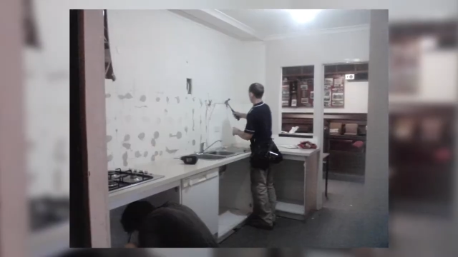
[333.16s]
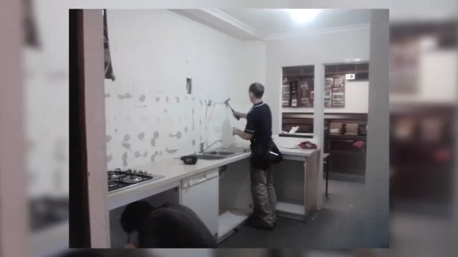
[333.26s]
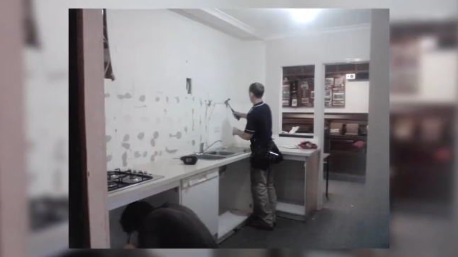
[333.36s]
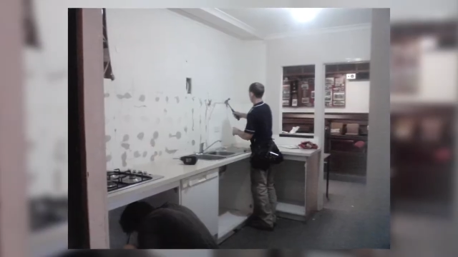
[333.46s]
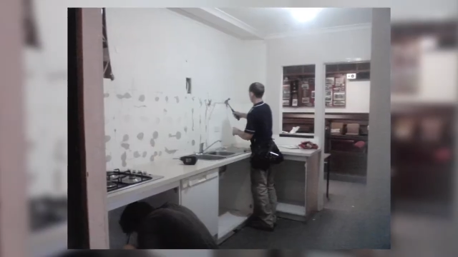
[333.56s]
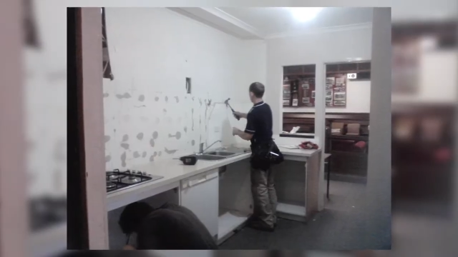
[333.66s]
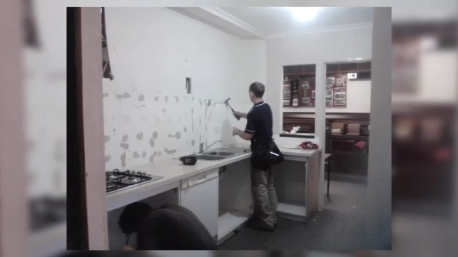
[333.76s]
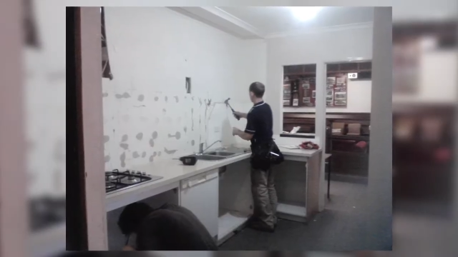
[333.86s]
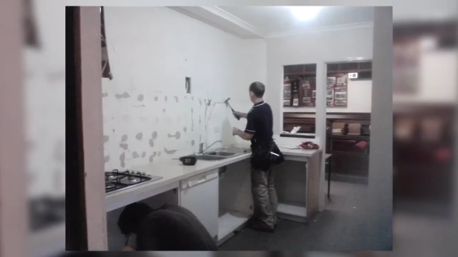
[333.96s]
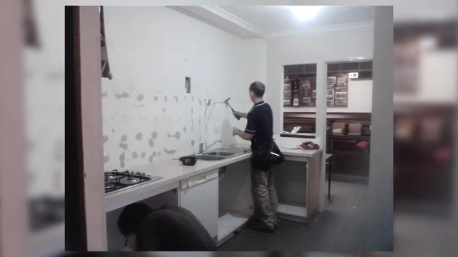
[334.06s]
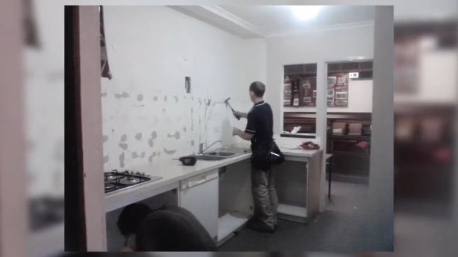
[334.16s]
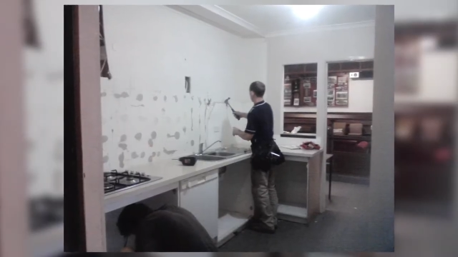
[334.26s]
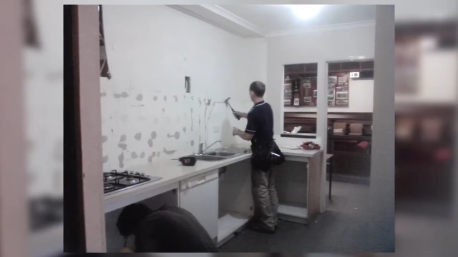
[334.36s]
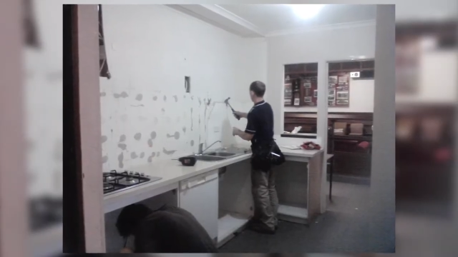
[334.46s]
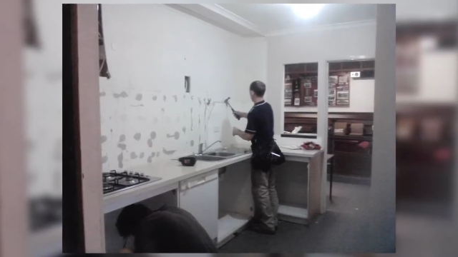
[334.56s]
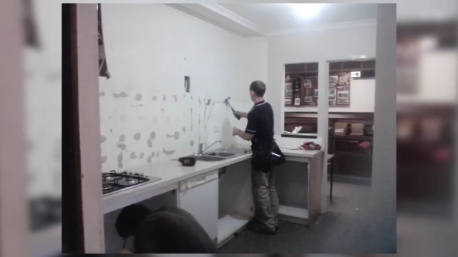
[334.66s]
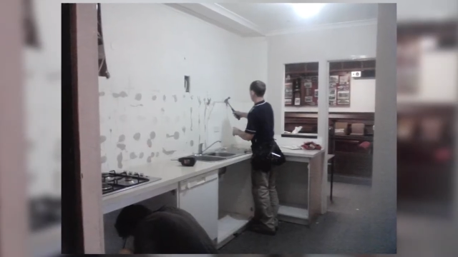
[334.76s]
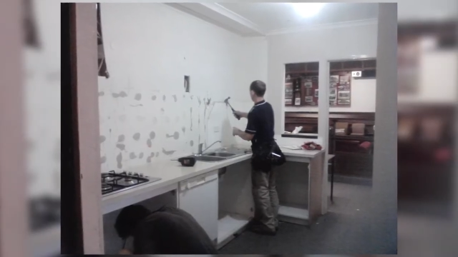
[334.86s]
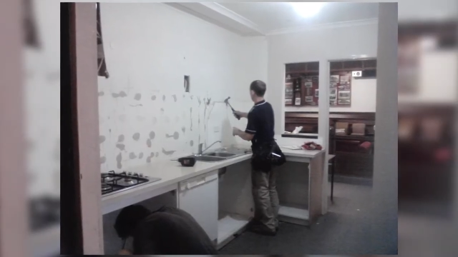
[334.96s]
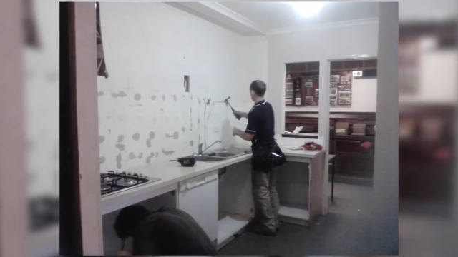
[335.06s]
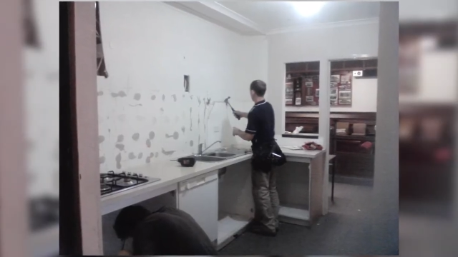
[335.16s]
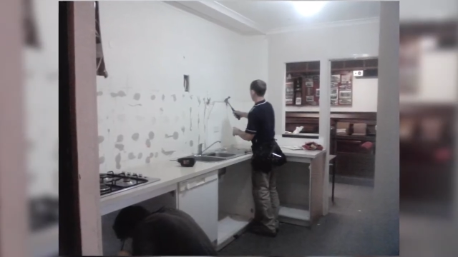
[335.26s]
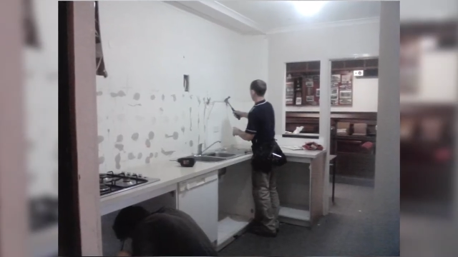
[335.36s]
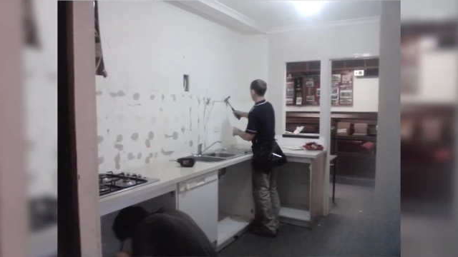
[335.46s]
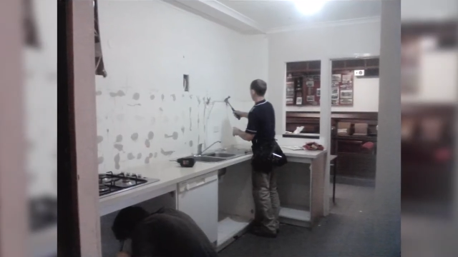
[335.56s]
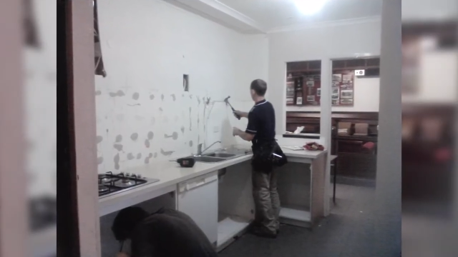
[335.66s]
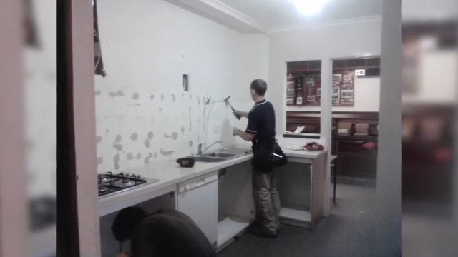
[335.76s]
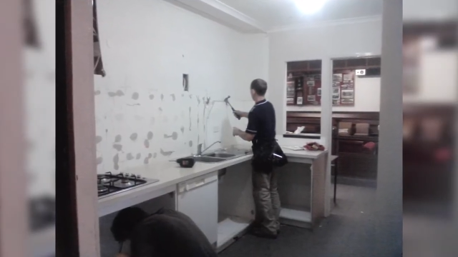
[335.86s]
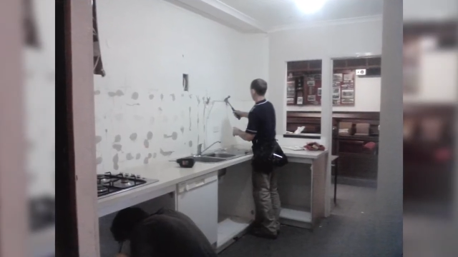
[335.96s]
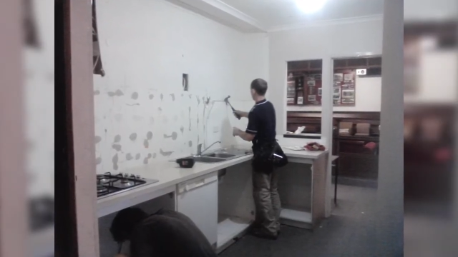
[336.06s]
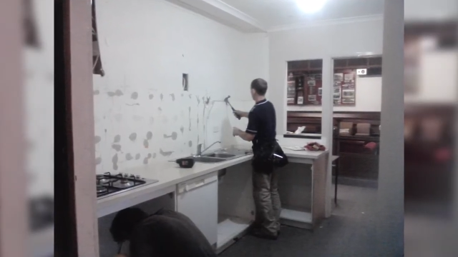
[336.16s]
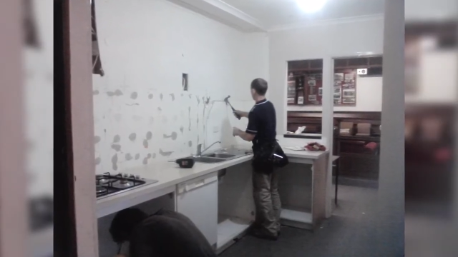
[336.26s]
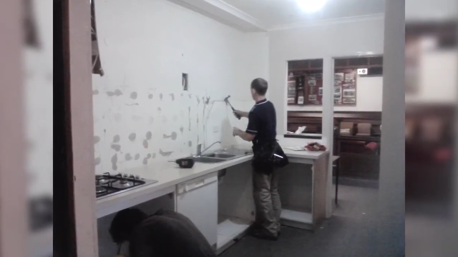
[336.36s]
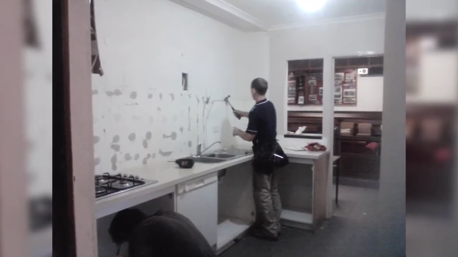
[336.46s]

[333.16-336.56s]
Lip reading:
Nobody's mouth can be seen.